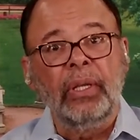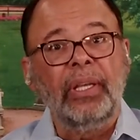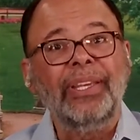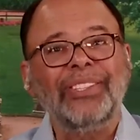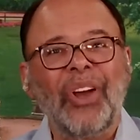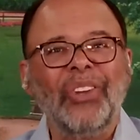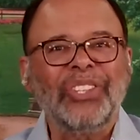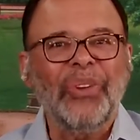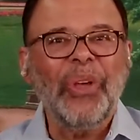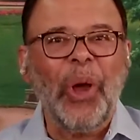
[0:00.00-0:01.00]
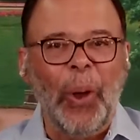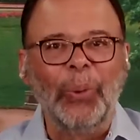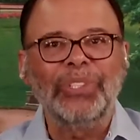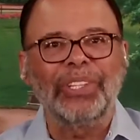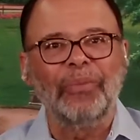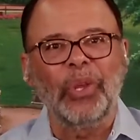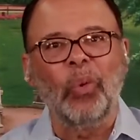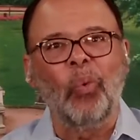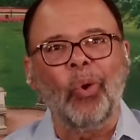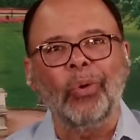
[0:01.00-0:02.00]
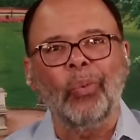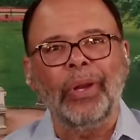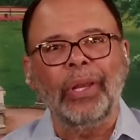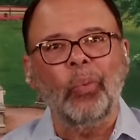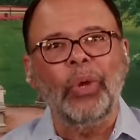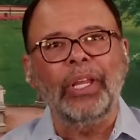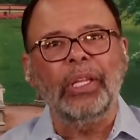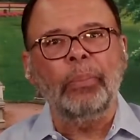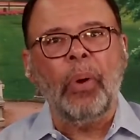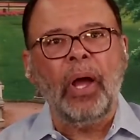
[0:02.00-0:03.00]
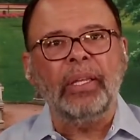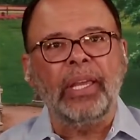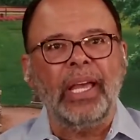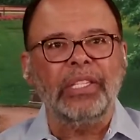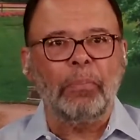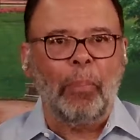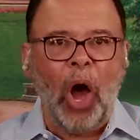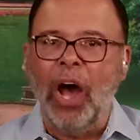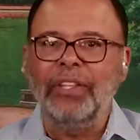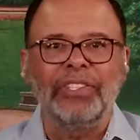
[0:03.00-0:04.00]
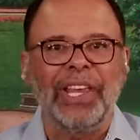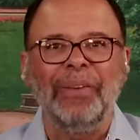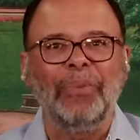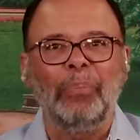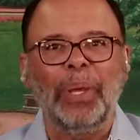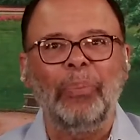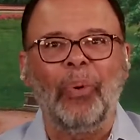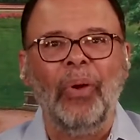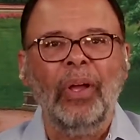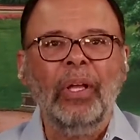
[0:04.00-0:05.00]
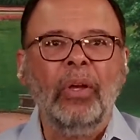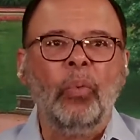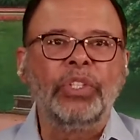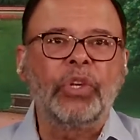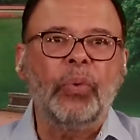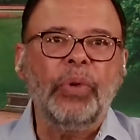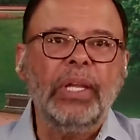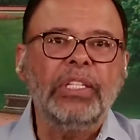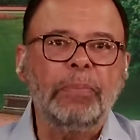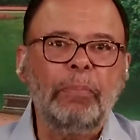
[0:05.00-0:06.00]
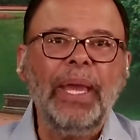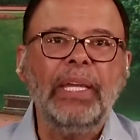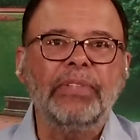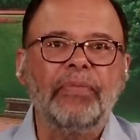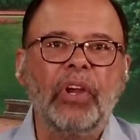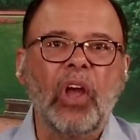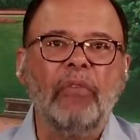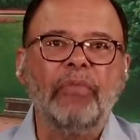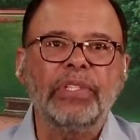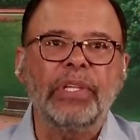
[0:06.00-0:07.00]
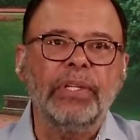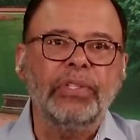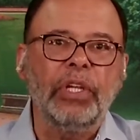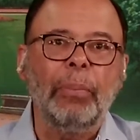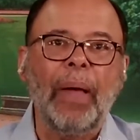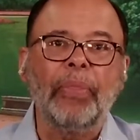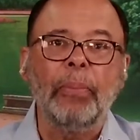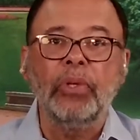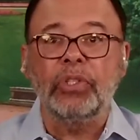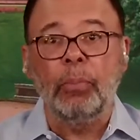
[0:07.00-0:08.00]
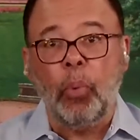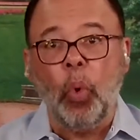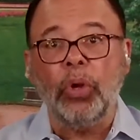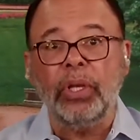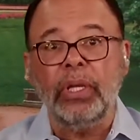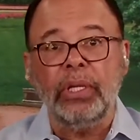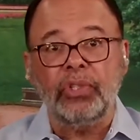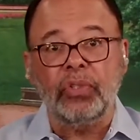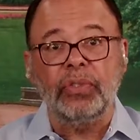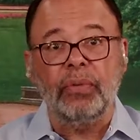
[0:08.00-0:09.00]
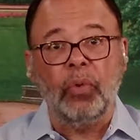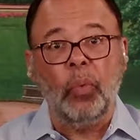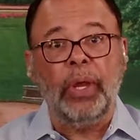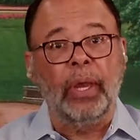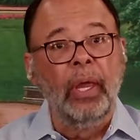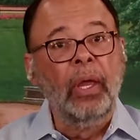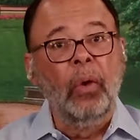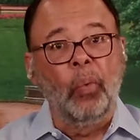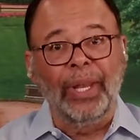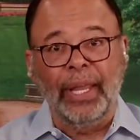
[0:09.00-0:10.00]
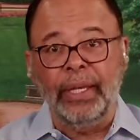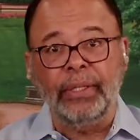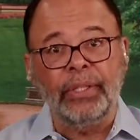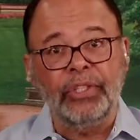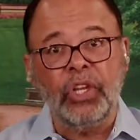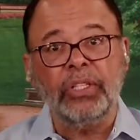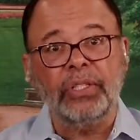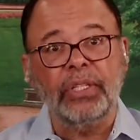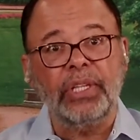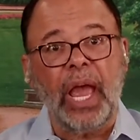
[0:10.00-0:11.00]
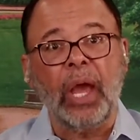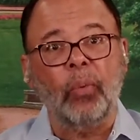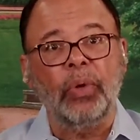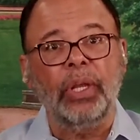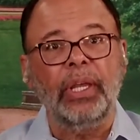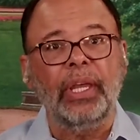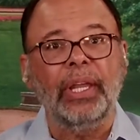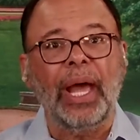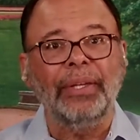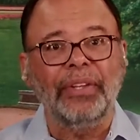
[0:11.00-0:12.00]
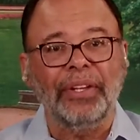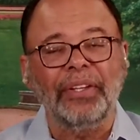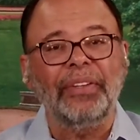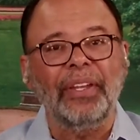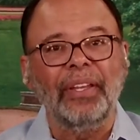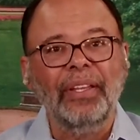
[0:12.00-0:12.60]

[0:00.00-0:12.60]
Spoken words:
He is also the host of the award-winning weekly podcast, Pod Save the People, which creates space for conversation about the most important issues of the week related to justice, equity, and identity.